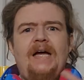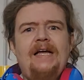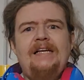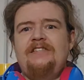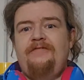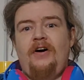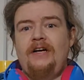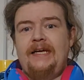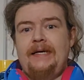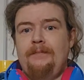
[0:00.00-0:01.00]
It's
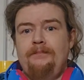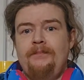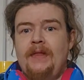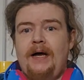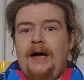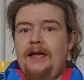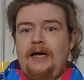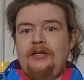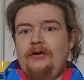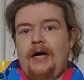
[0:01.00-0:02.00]
funky. I
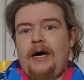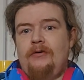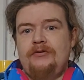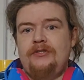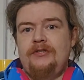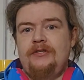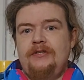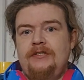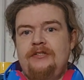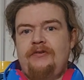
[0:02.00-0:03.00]
don't know how else to
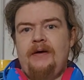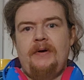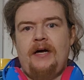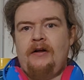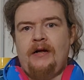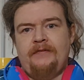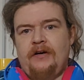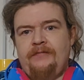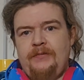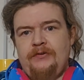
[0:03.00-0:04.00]
describe it. I don't have
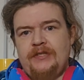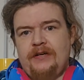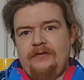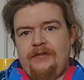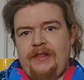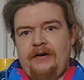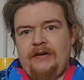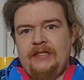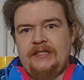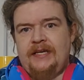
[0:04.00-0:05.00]
enough musical
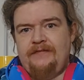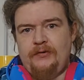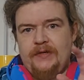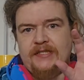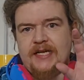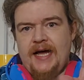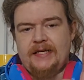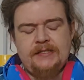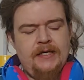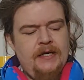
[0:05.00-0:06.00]
theory to give you
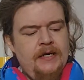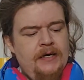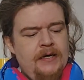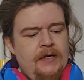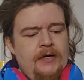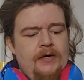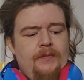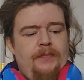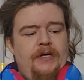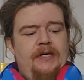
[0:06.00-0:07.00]
exact,
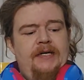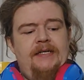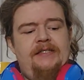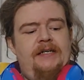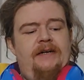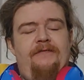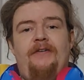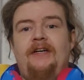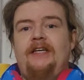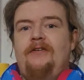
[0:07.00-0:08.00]
but it's a
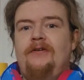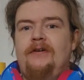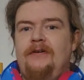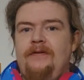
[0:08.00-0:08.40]
funky chord.